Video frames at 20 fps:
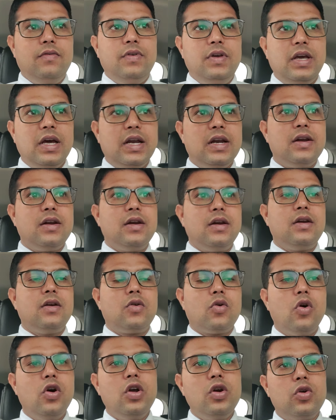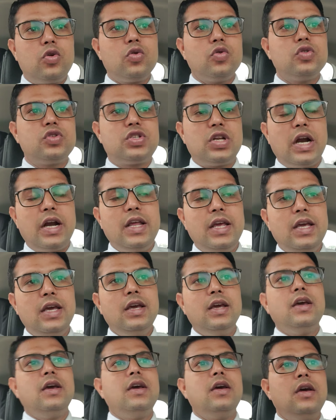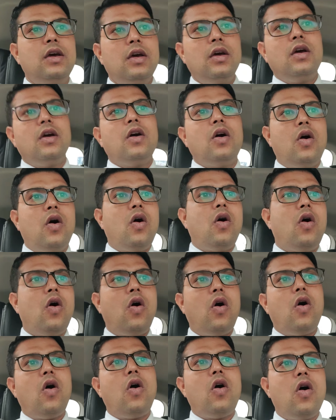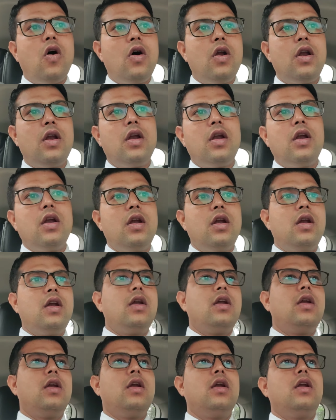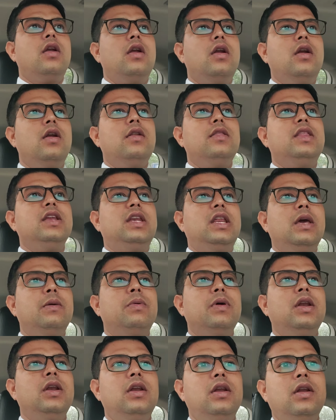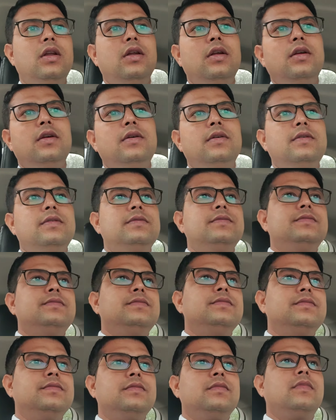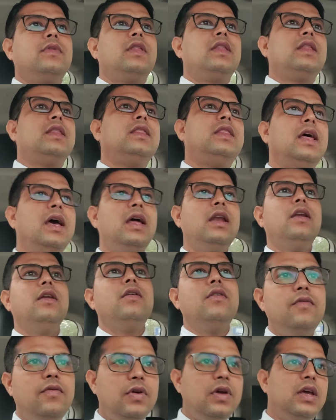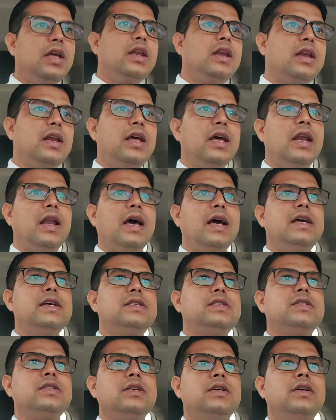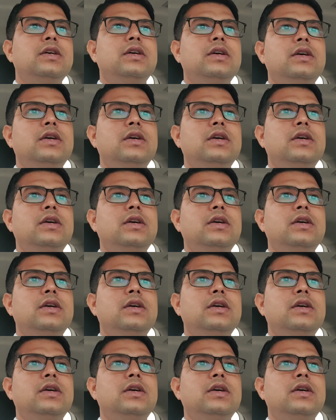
we are going to study on the table. Then we realize